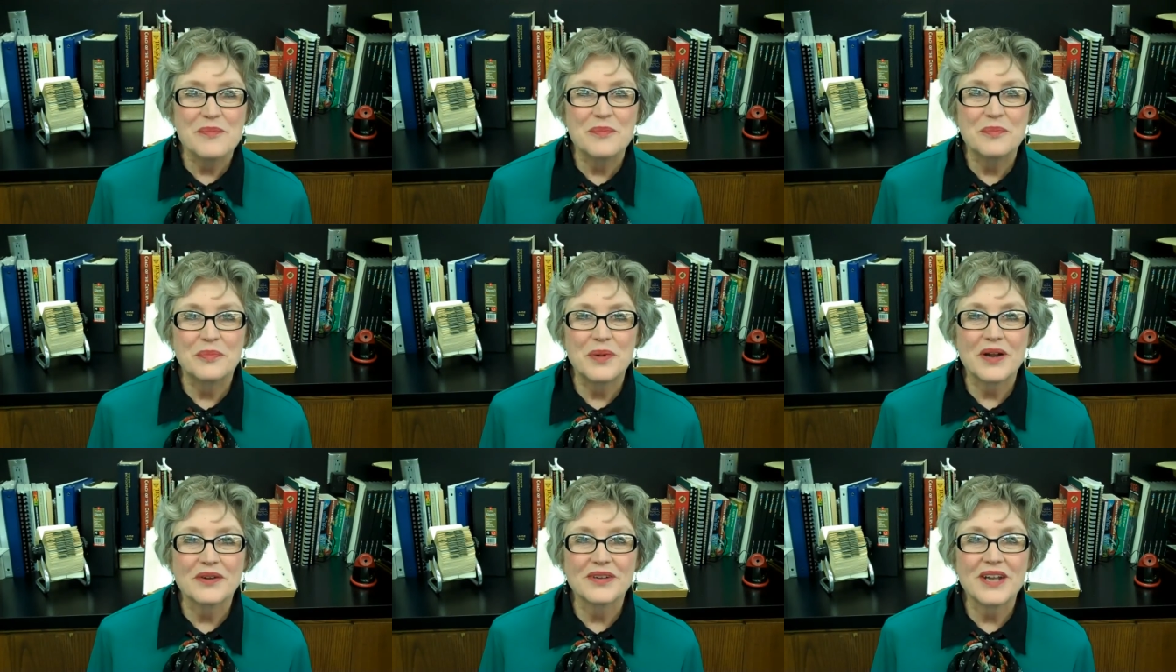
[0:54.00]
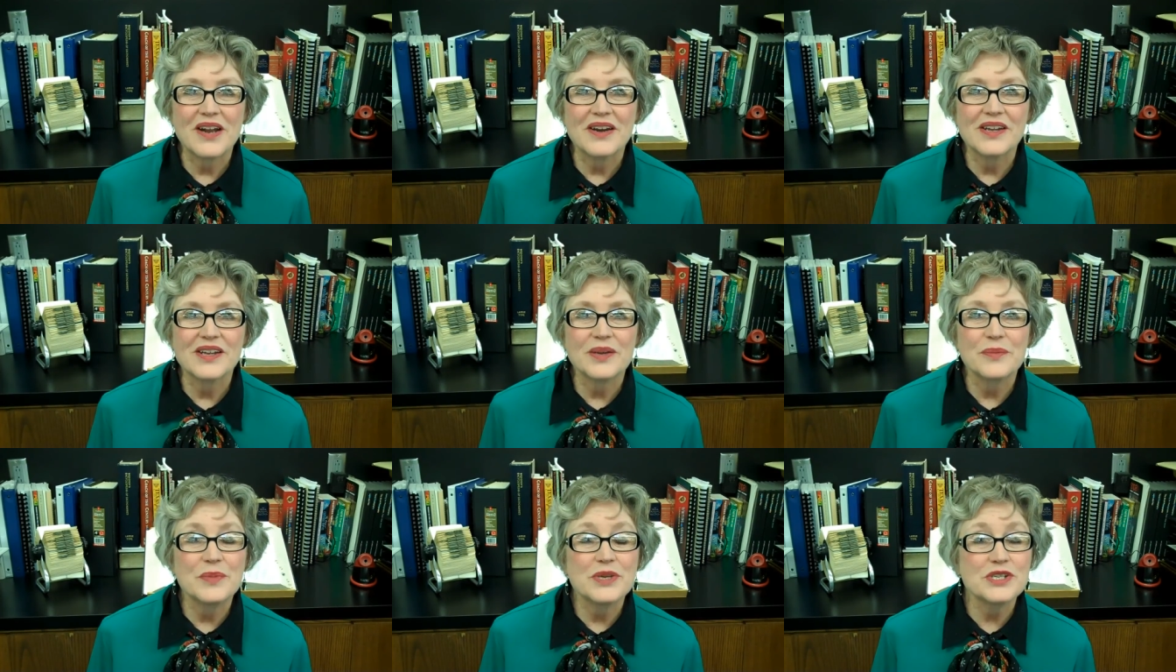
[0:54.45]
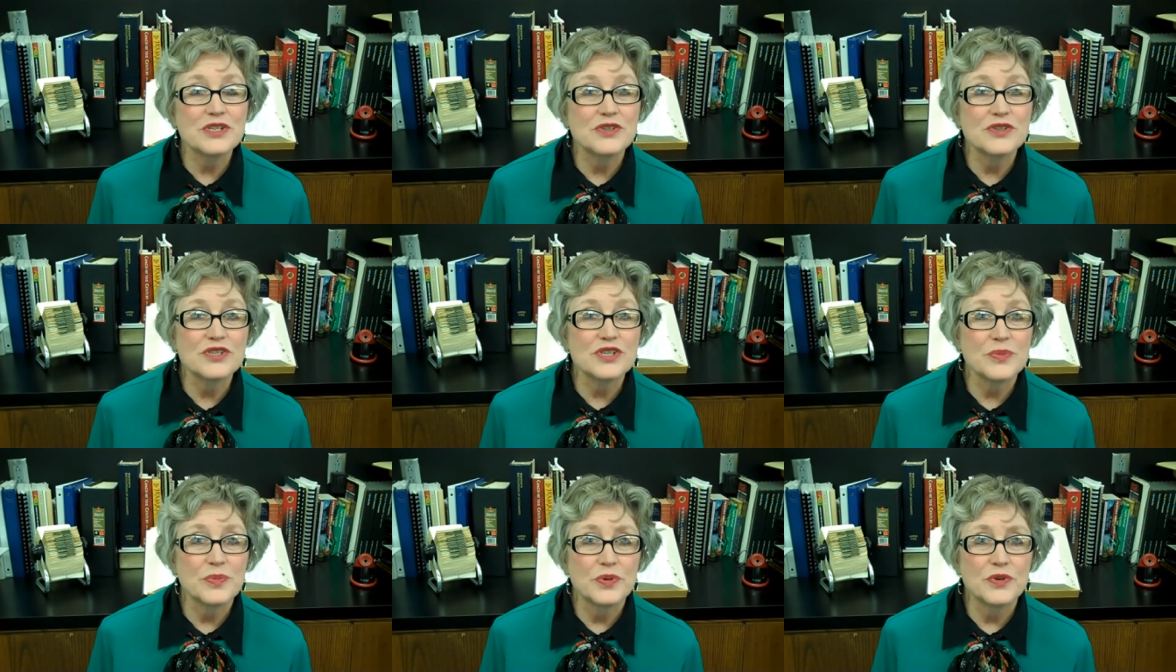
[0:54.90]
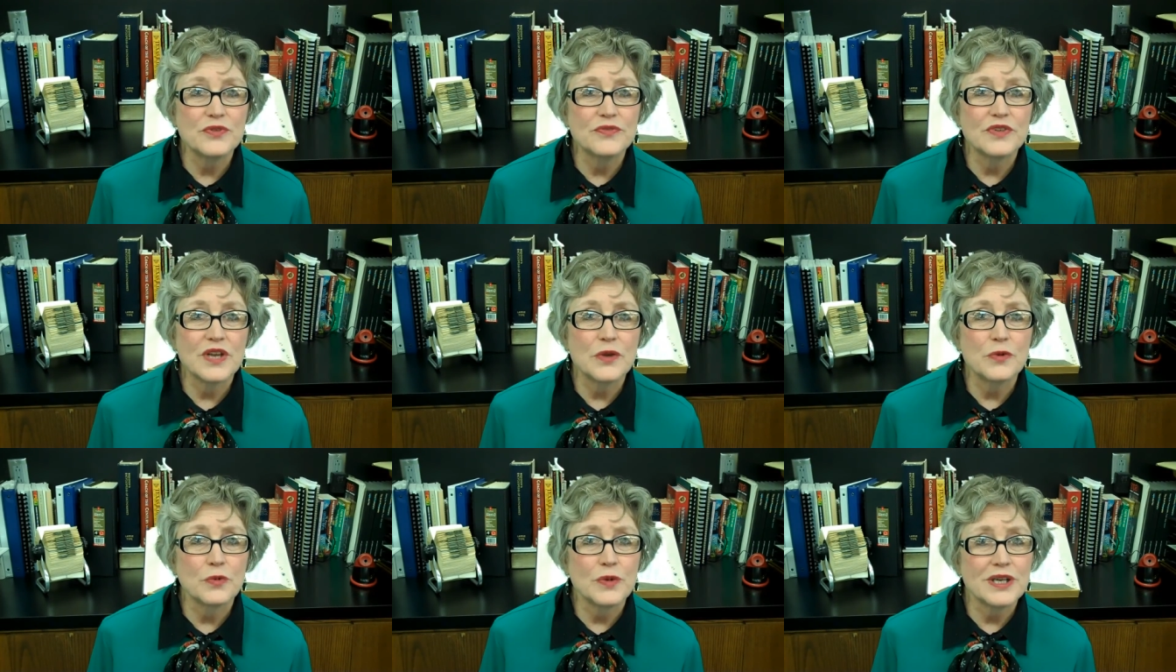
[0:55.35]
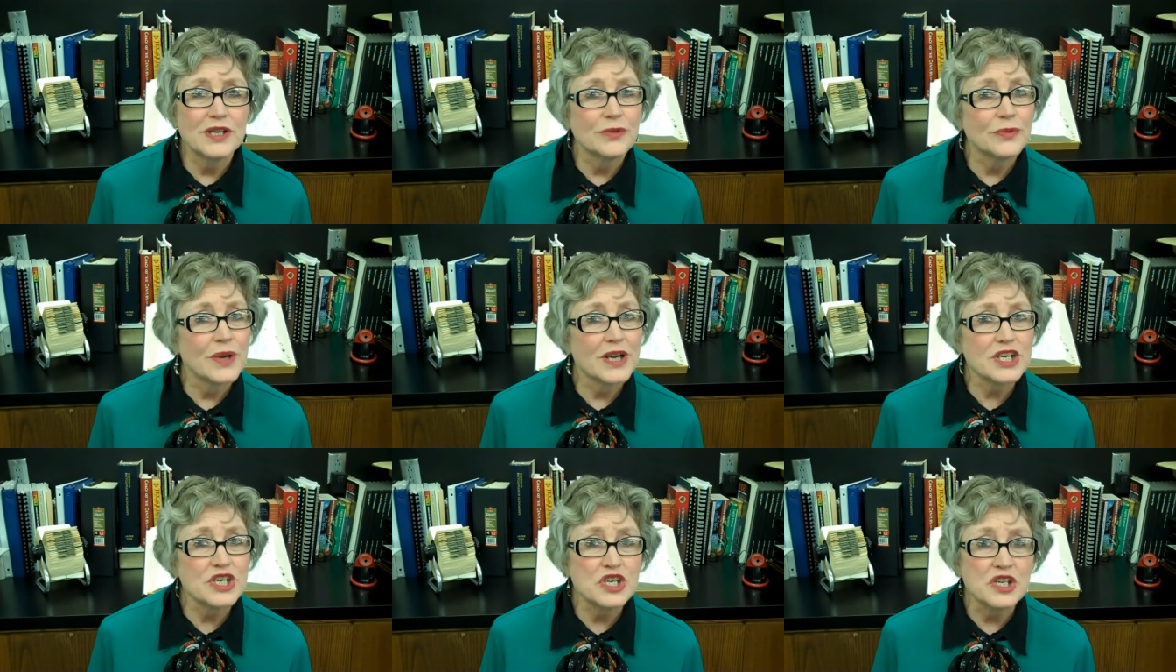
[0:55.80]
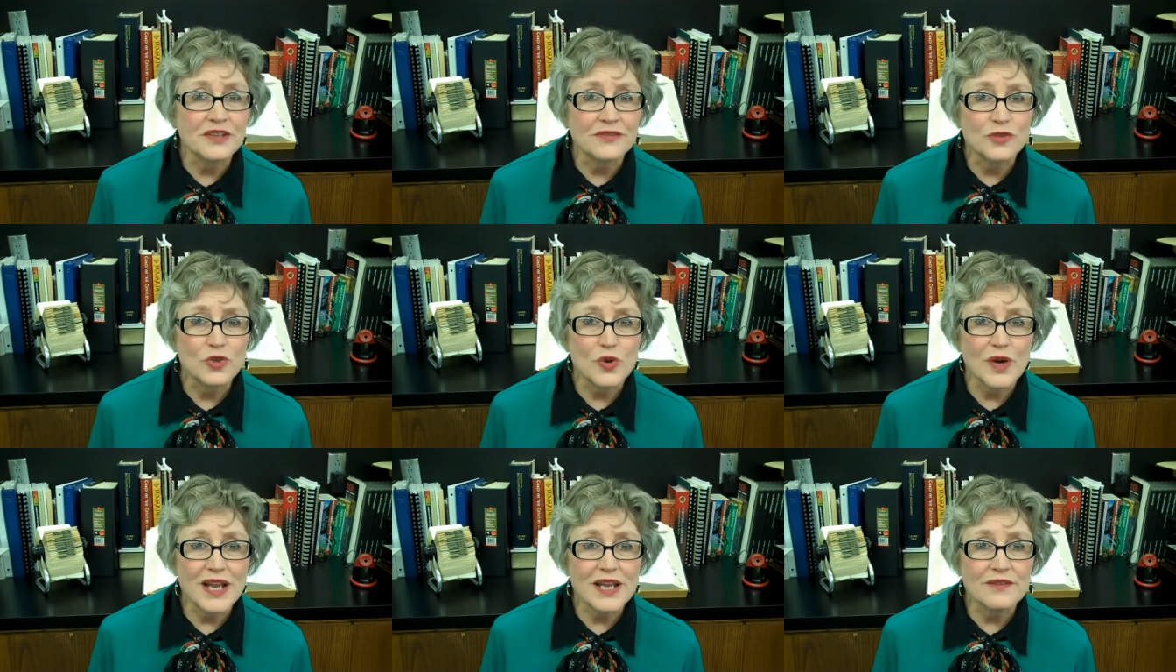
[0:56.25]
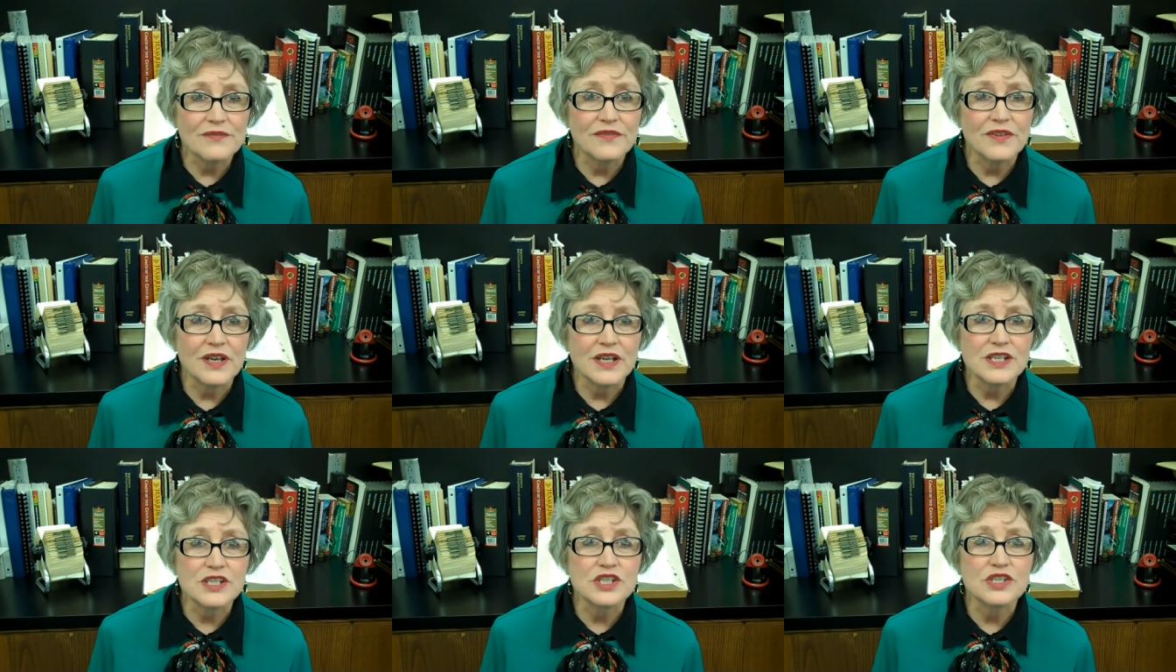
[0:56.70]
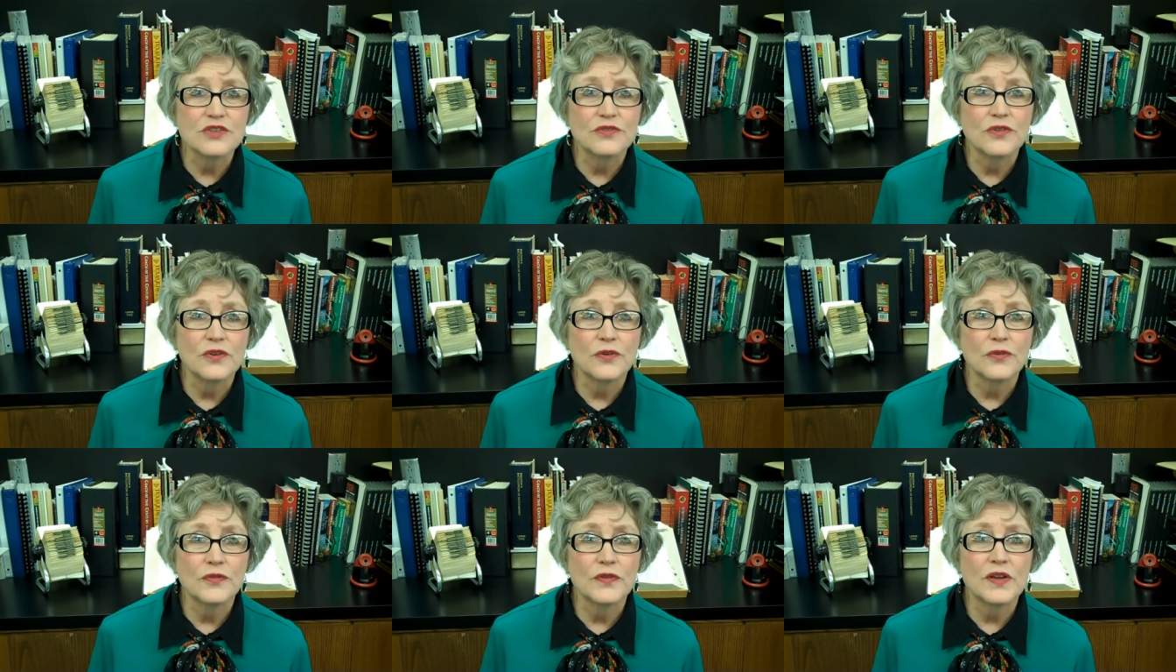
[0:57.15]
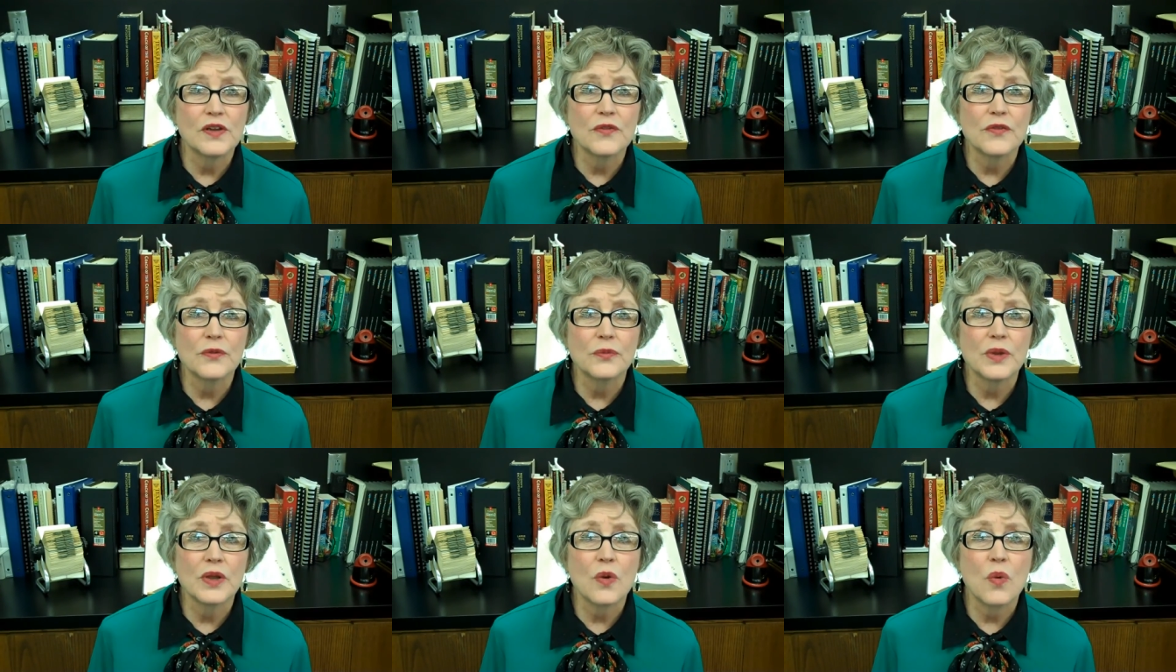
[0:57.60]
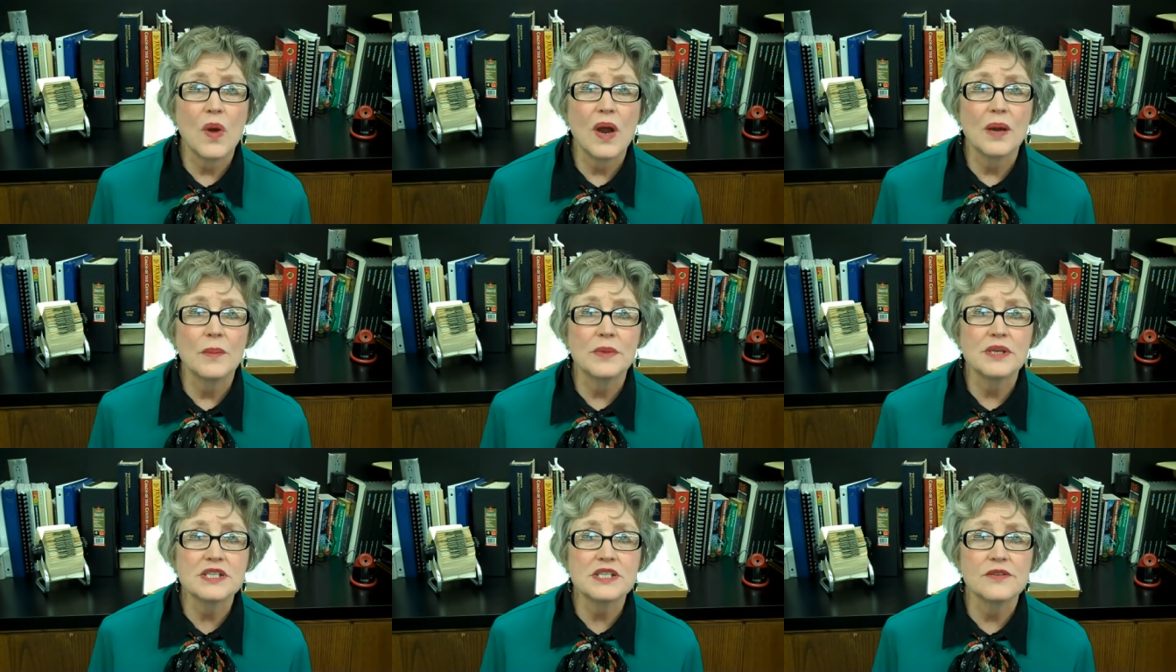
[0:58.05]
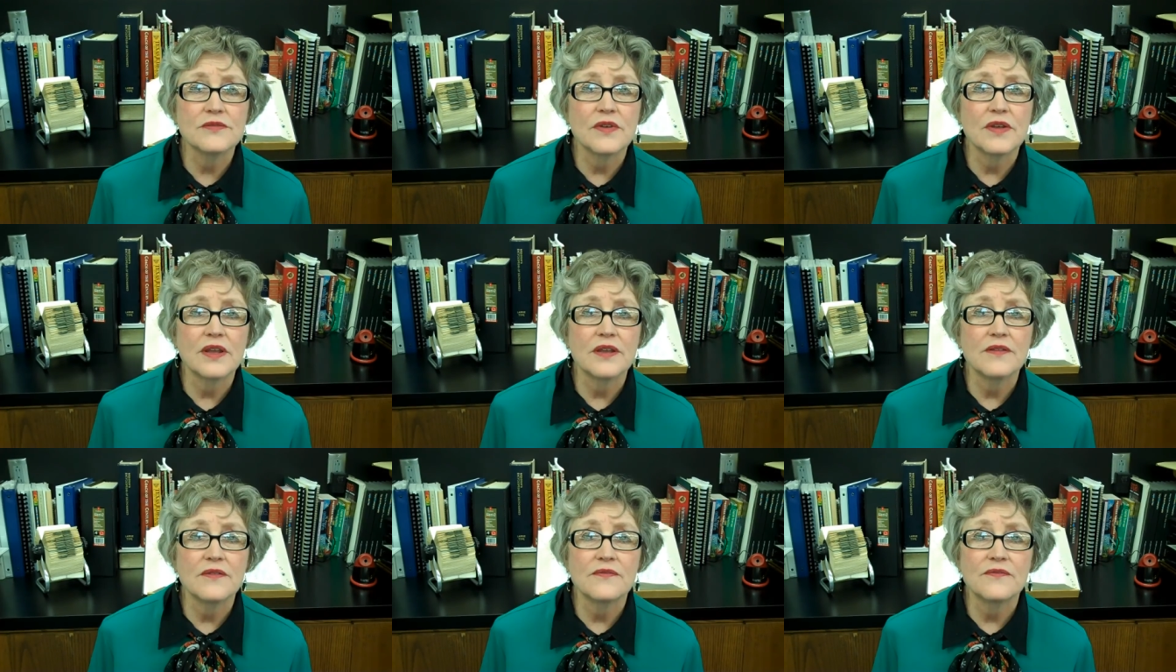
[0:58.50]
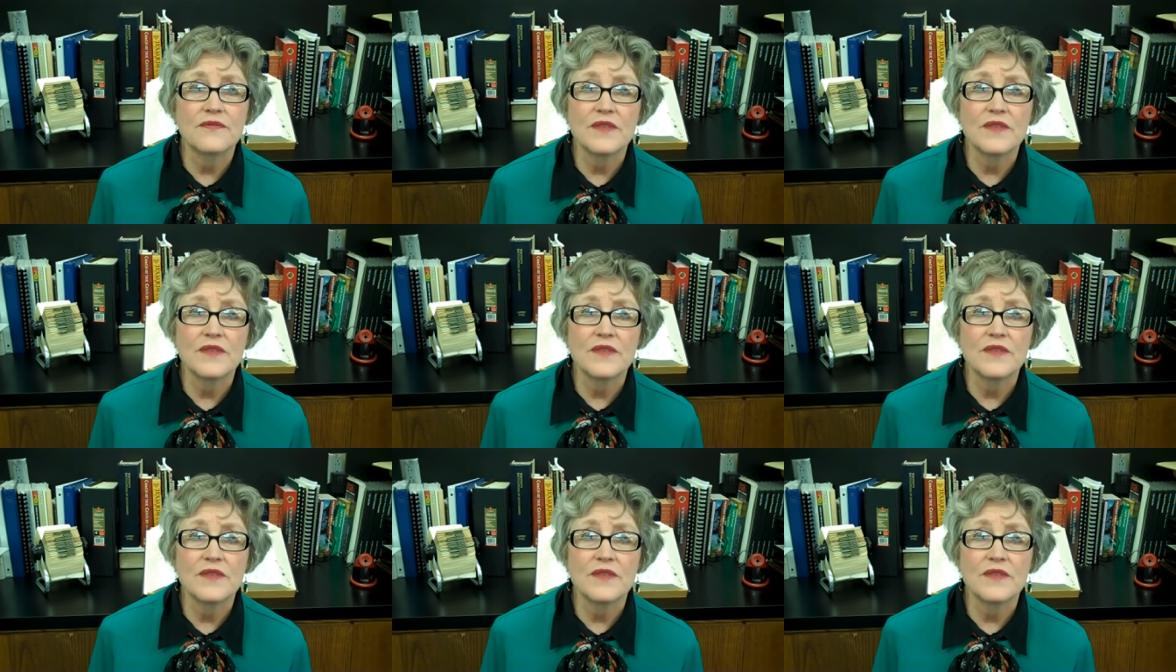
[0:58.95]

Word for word: Brown County Commissioners approved a redirection of grant funds to fulfill the requirements of a